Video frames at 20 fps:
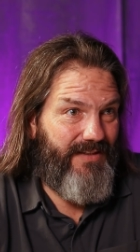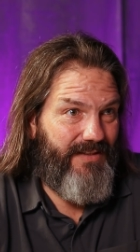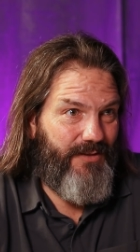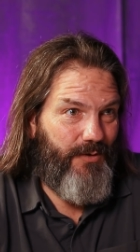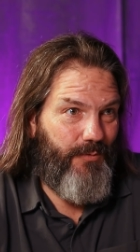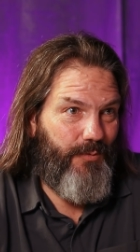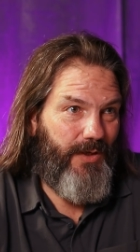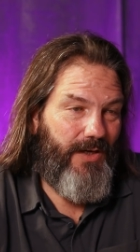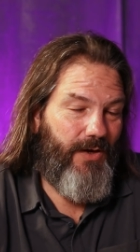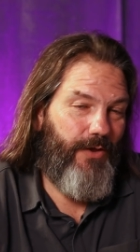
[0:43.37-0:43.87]

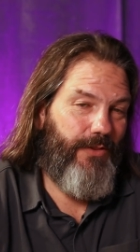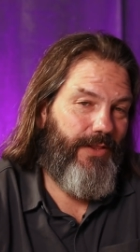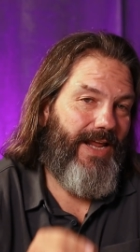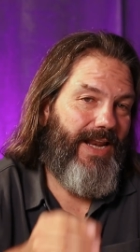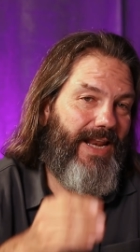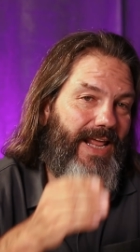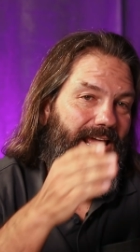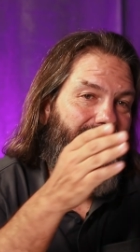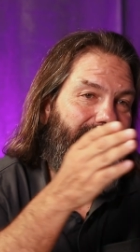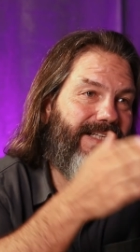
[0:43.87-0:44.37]
So we mm-hmm. call
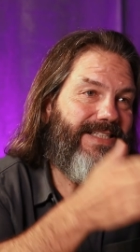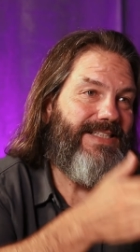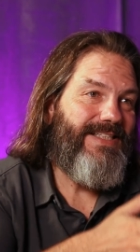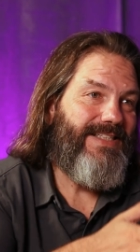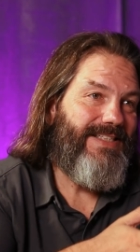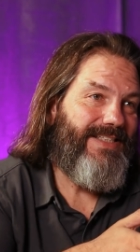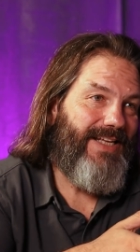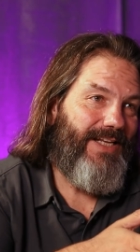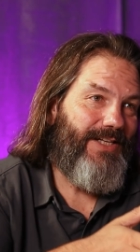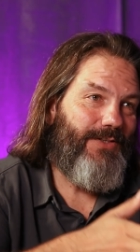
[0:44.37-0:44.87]
that
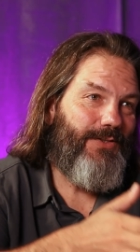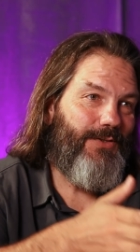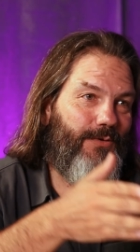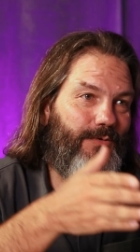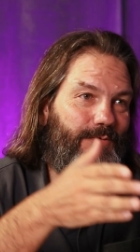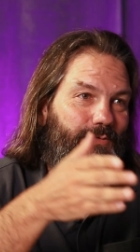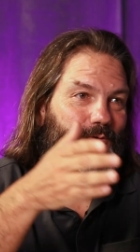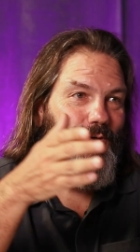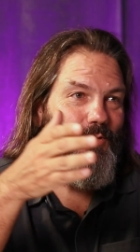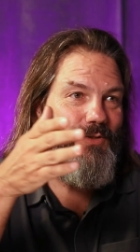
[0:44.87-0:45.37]

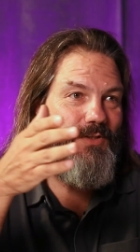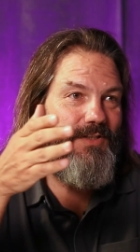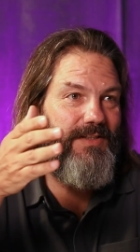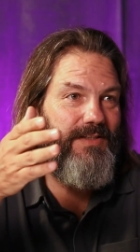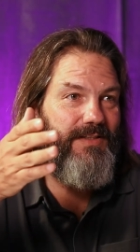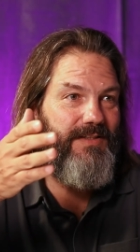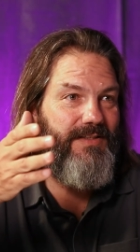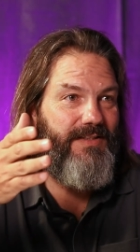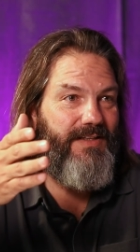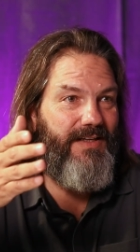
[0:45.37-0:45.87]
existential
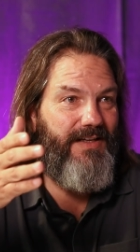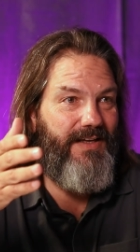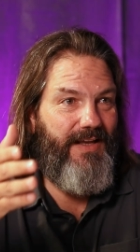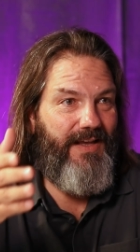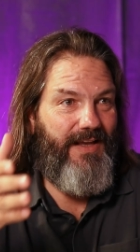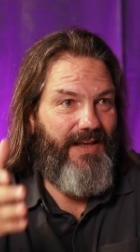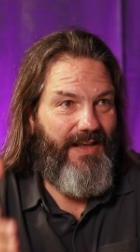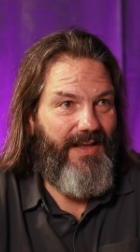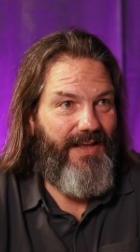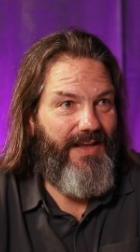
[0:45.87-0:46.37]
versus
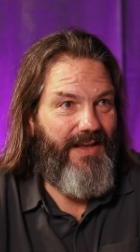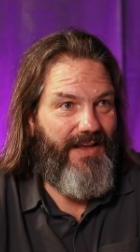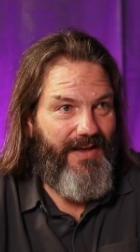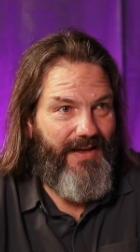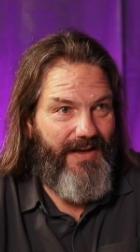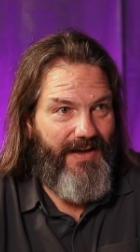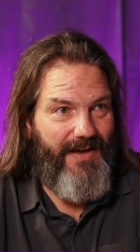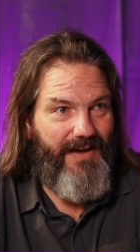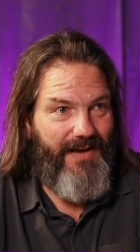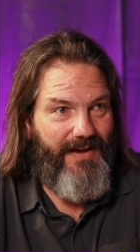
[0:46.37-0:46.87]

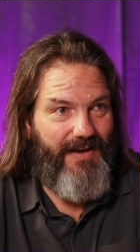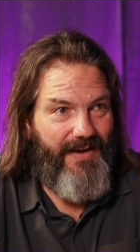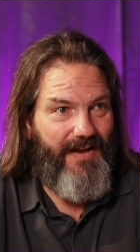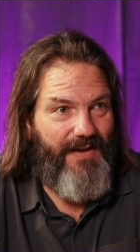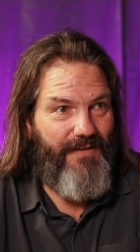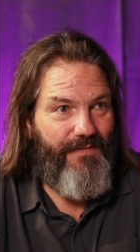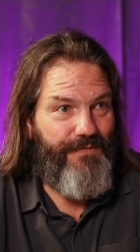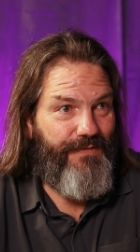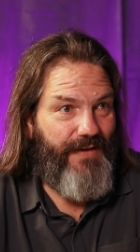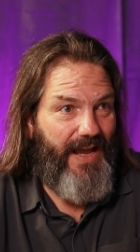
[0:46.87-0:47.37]
uh,
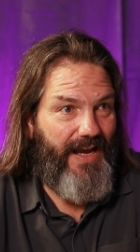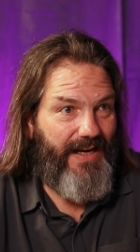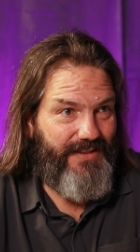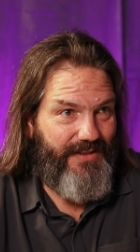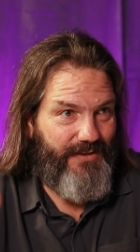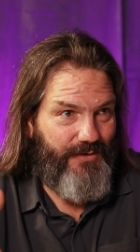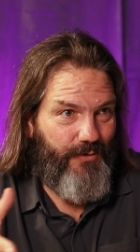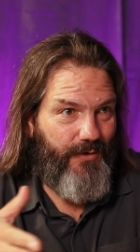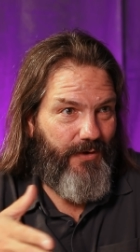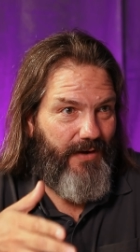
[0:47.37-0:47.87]

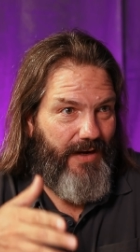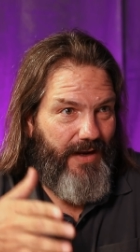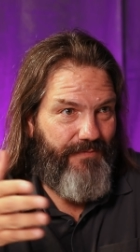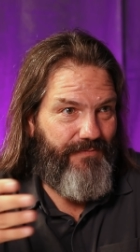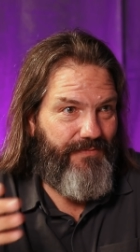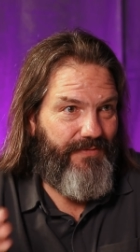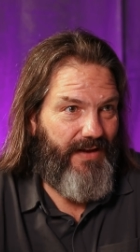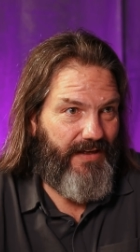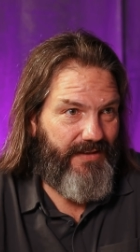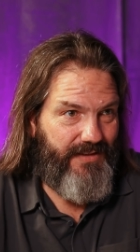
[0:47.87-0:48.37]
effect or
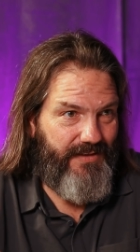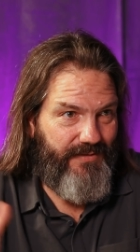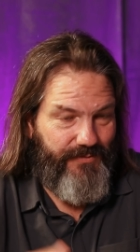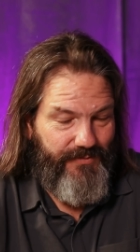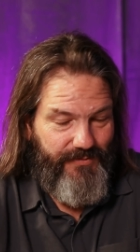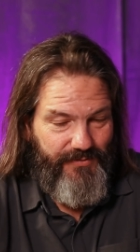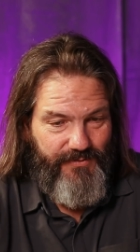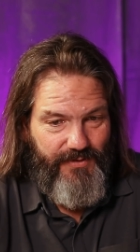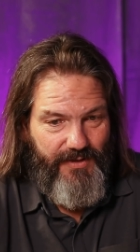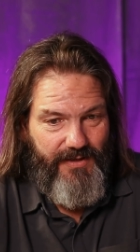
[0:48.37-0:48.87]

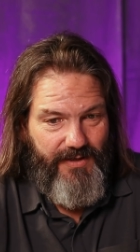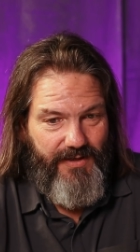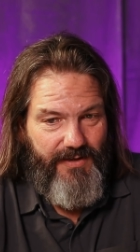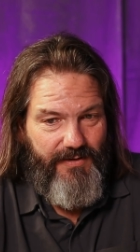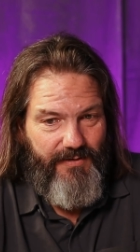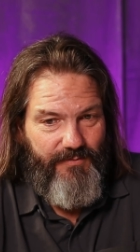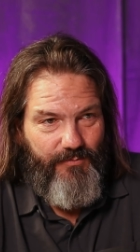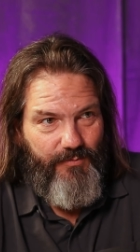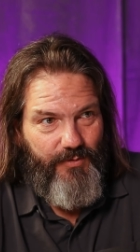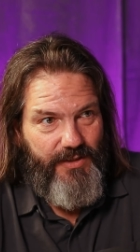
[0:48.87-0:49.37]
affective
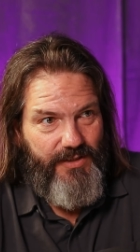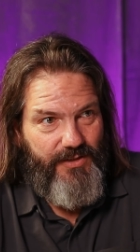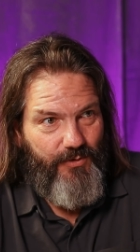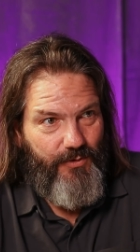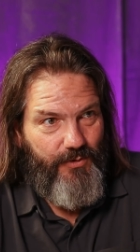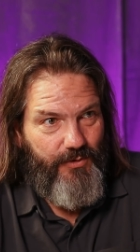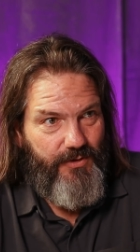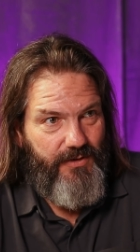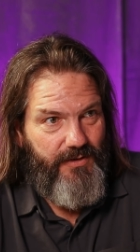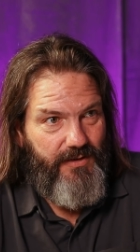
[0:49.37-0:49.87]
uh,
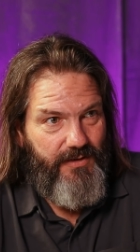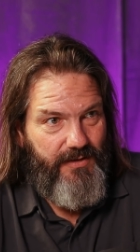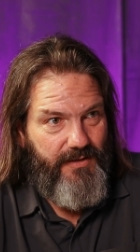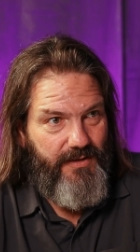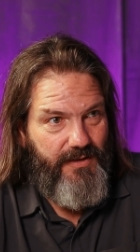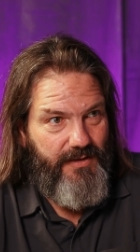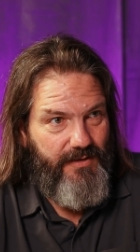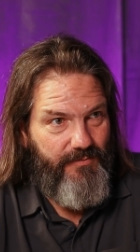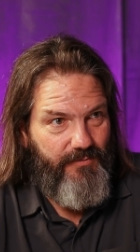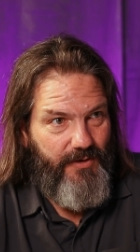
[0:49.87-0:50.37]
research. Yep.
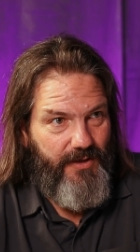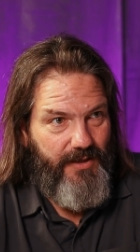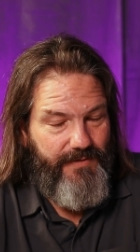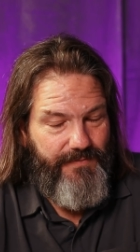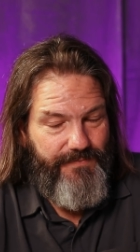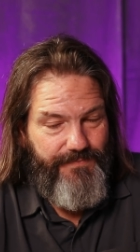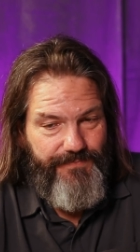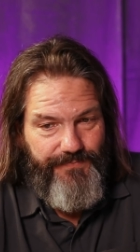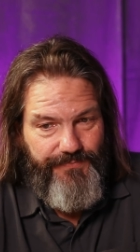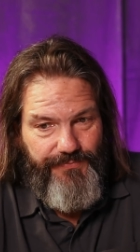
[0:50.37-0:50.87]

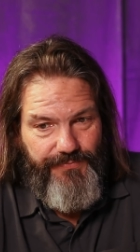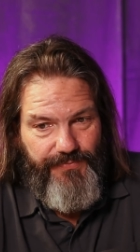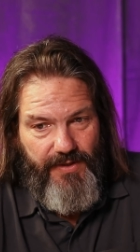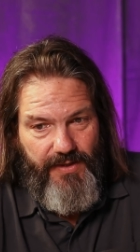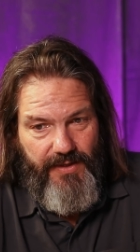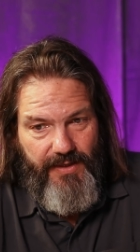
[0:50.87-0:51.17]
Right. Yep.